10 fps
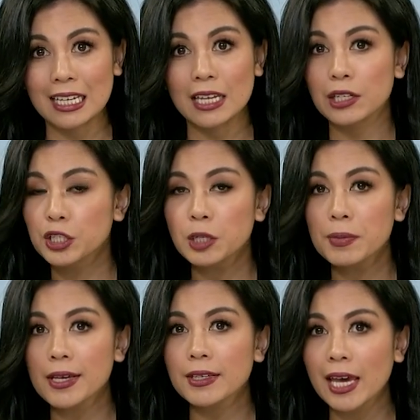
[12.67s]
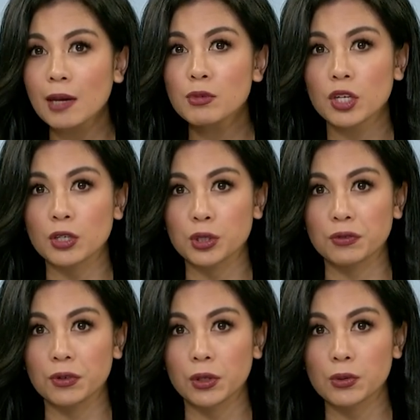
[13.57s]
And it could be a game changer
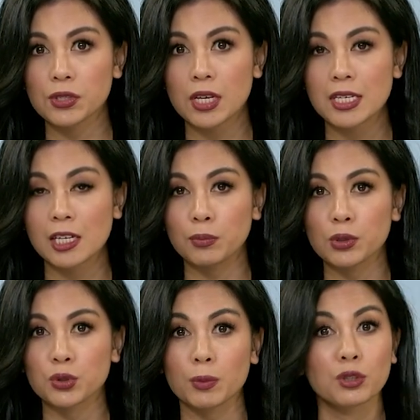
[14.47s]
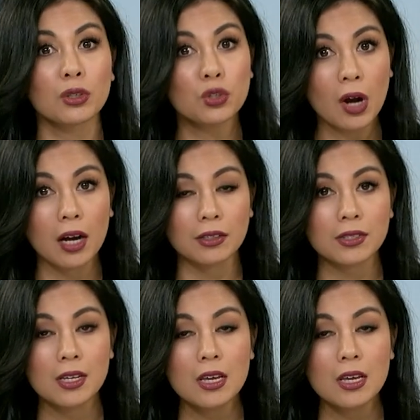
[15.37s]
for those taking prescription drugs.